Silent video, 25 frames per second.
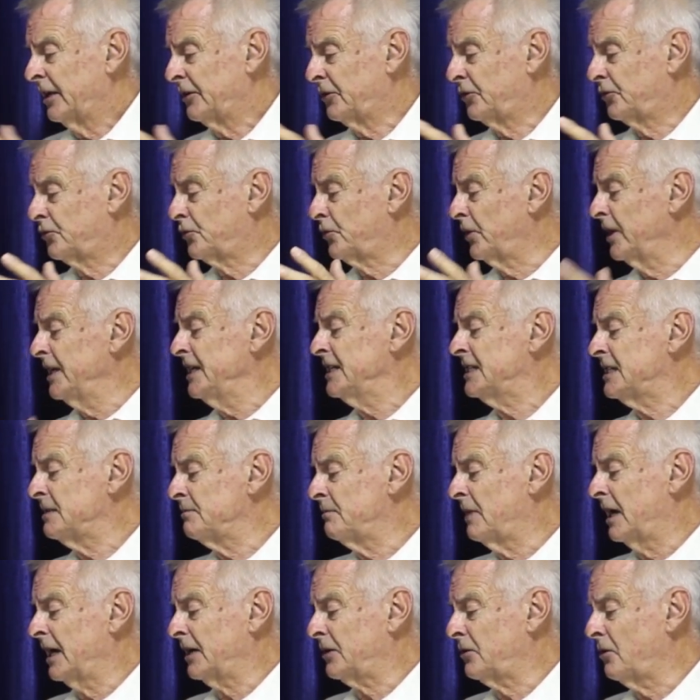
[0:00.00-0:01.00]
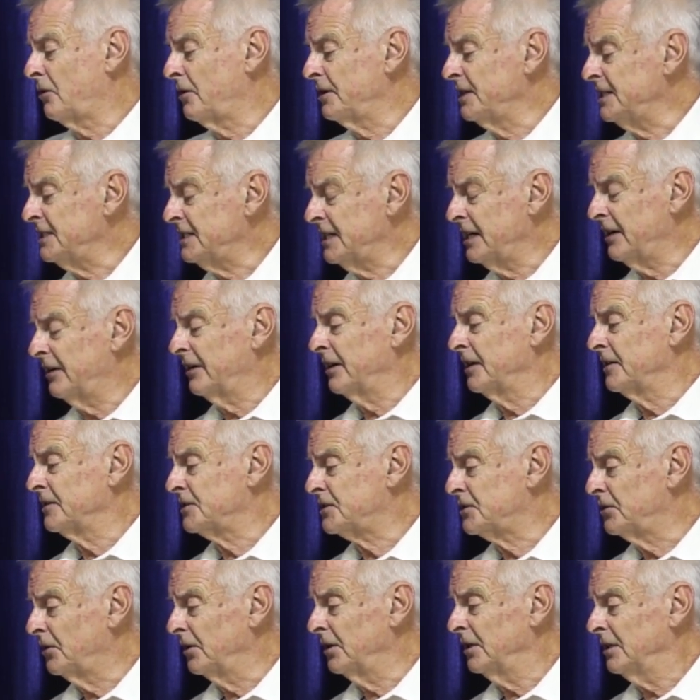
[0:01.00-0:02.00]
Trees that might grow on this area of
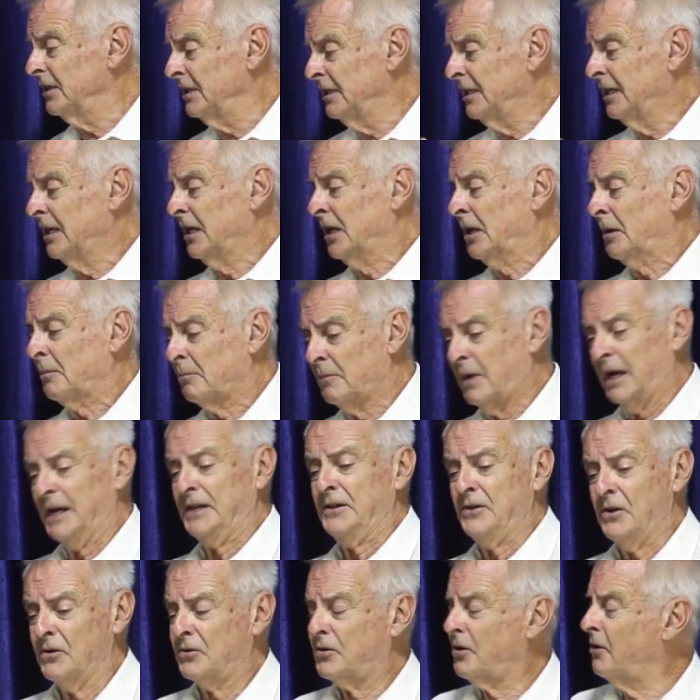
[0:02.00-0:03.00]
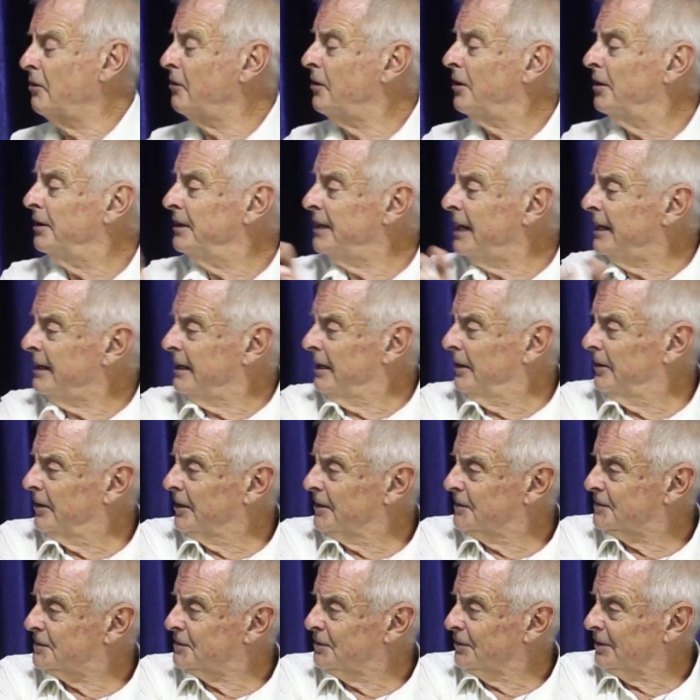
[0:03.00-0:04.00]
soil might not grow on that
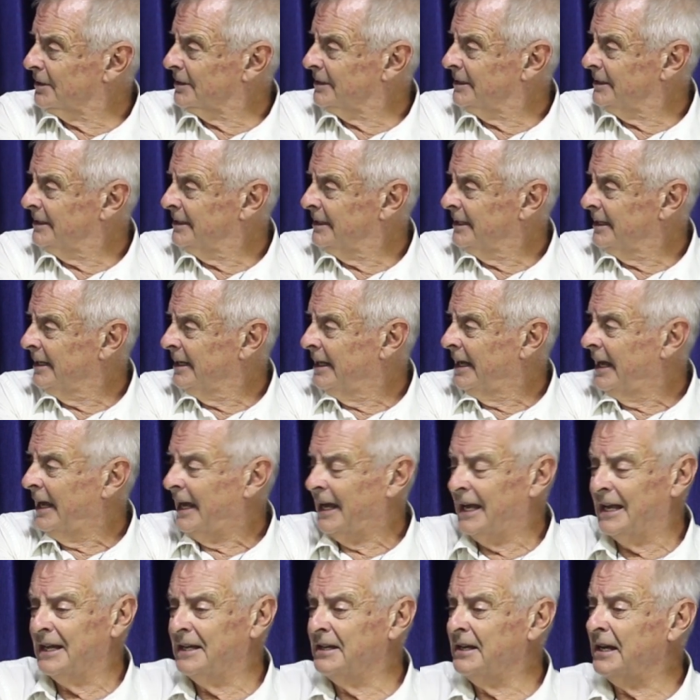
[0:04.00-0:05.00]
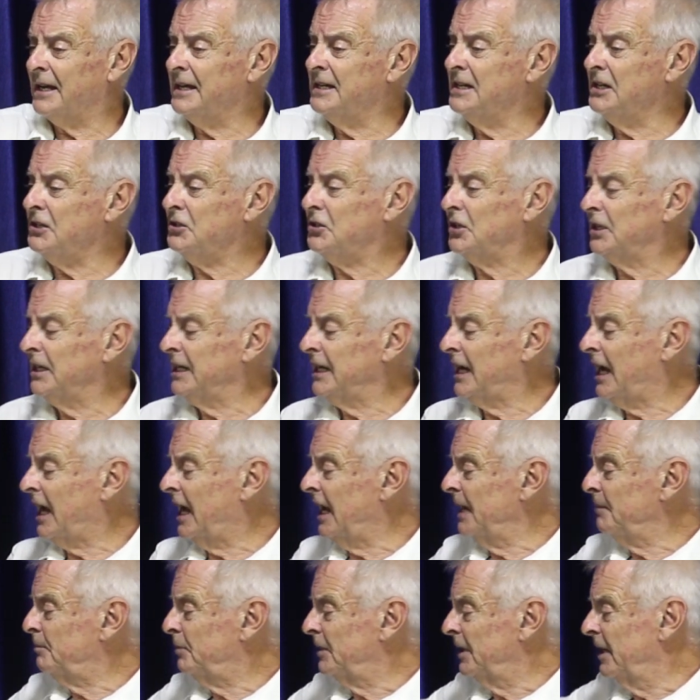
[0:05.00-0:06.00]
area of soil. And initially
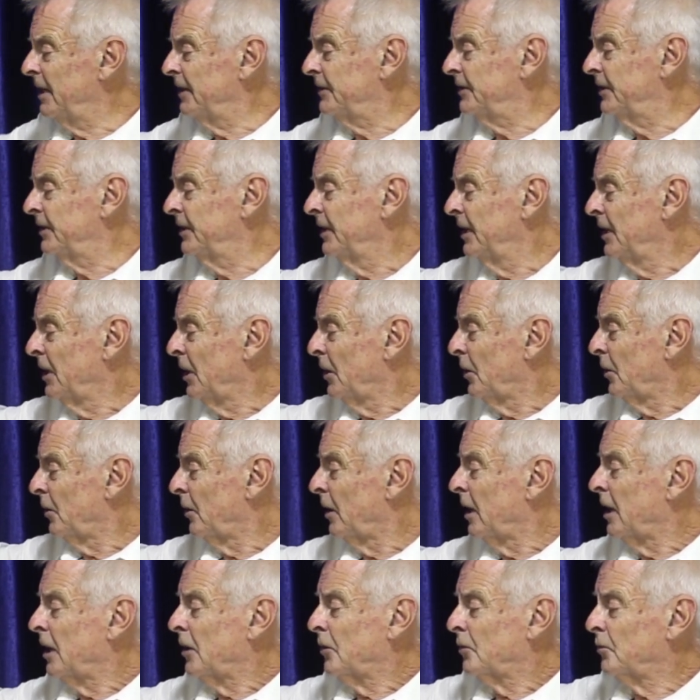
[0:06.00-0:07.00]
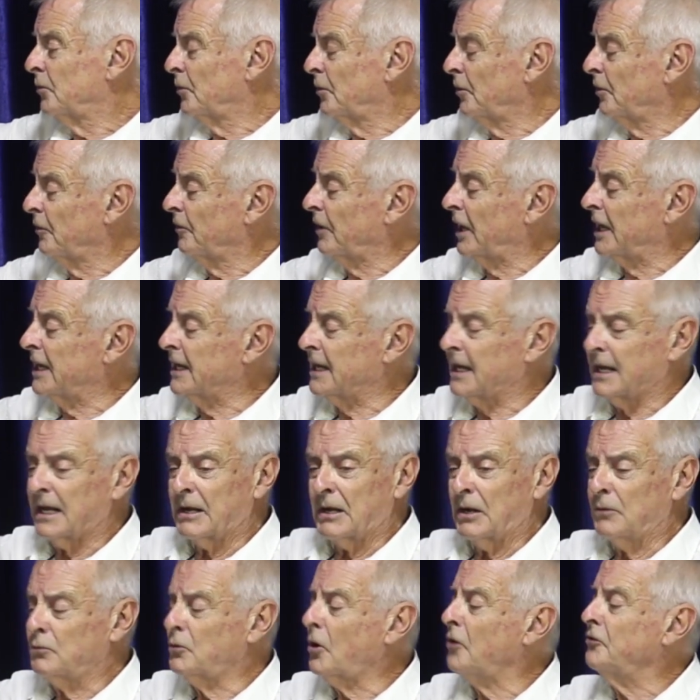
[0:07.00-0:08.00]
I planted
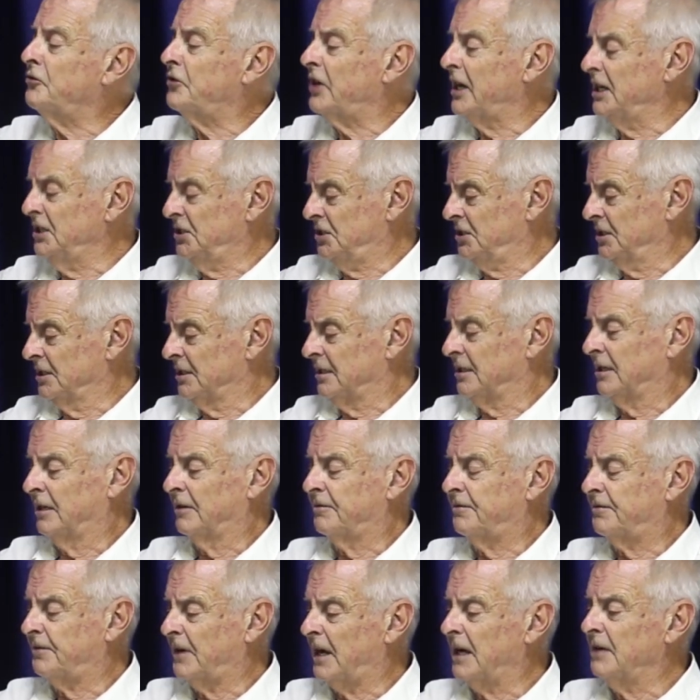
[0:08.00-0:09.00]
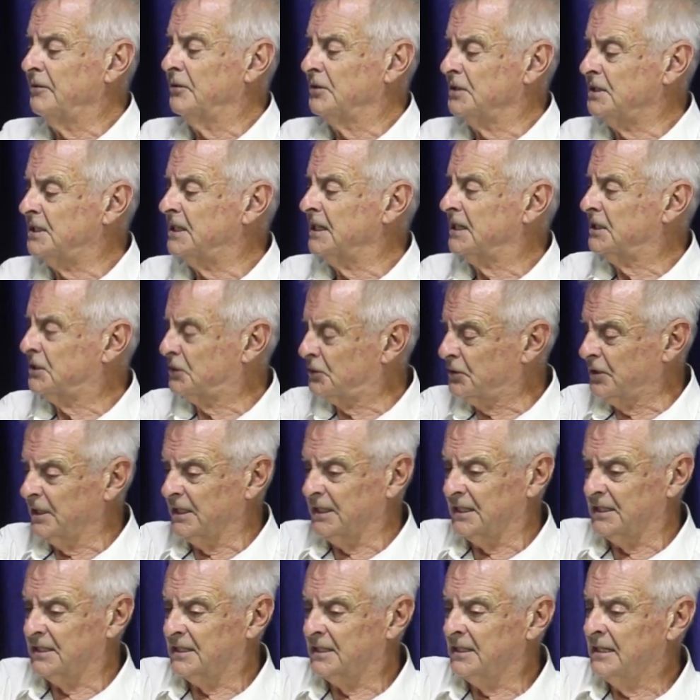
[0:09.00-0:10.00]
a rotation of 5 or 6
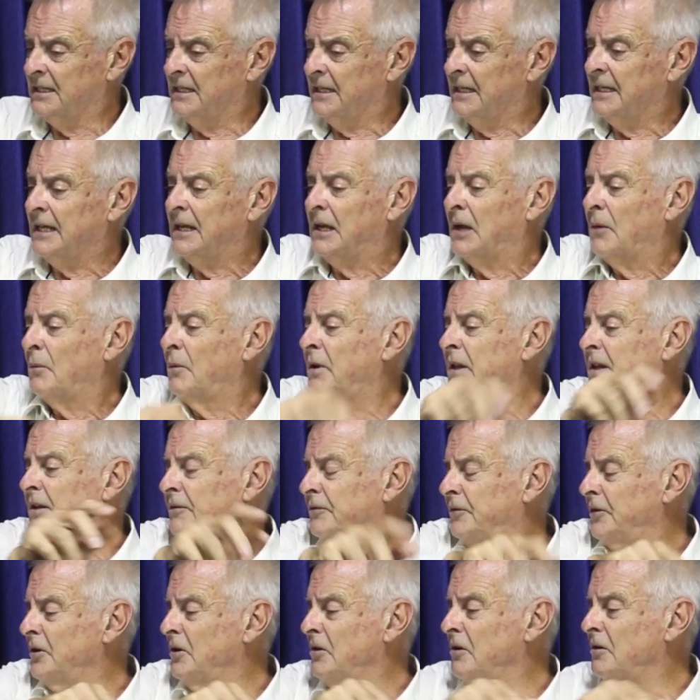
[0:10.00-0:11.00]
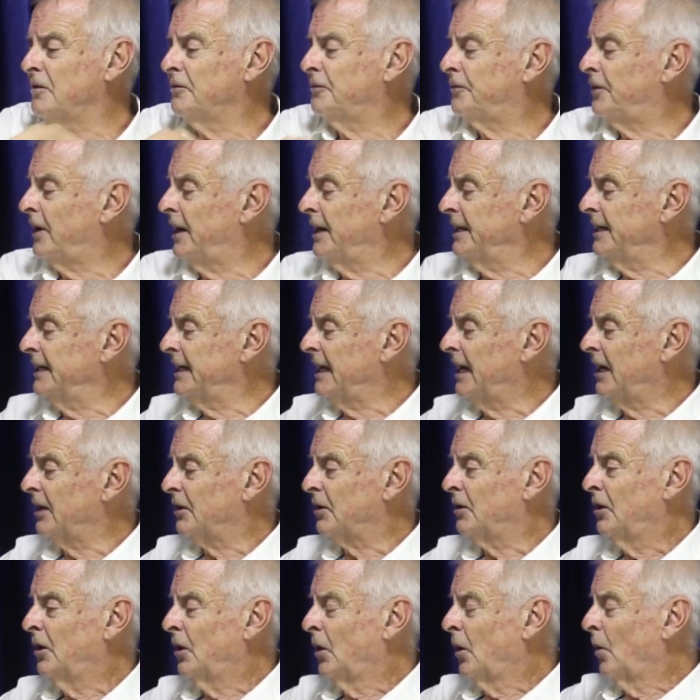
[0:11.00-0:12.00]
trees with a view of finding
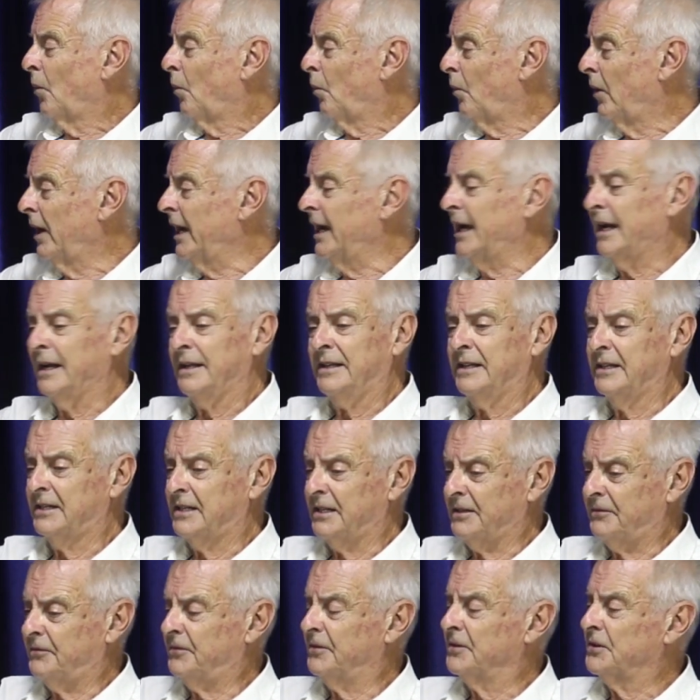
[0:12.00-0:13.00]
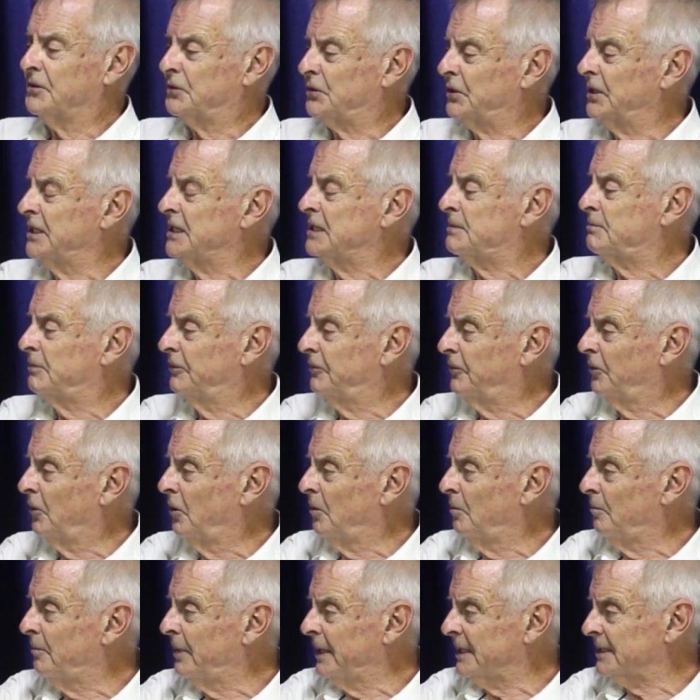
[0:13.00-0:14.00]
out where the different trees
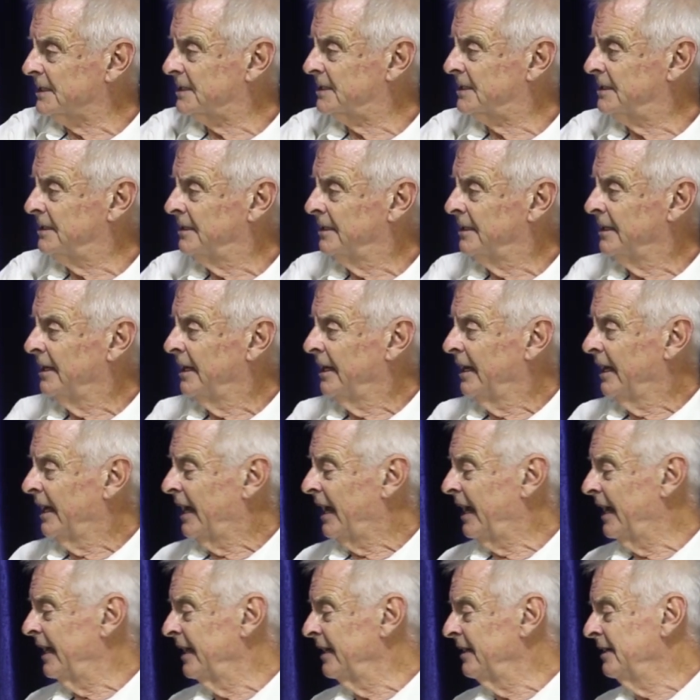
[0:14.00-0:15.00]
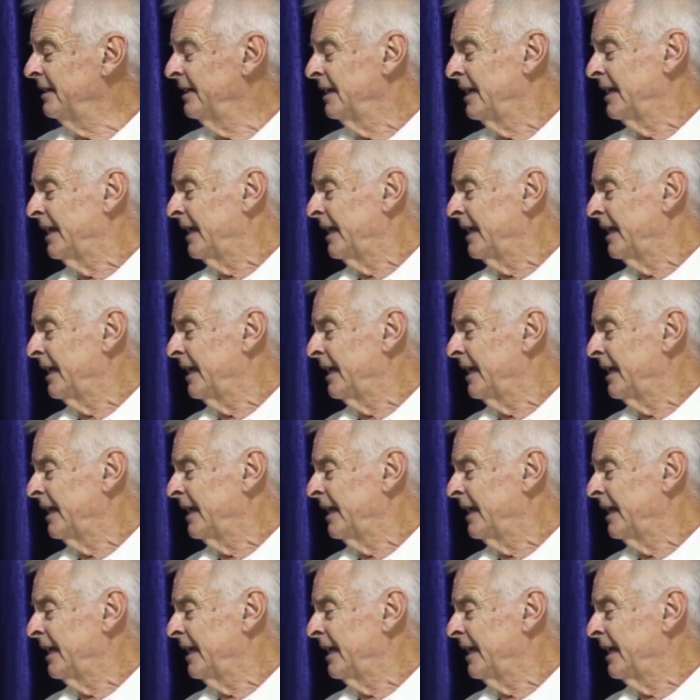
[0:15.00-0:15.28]
perform best. And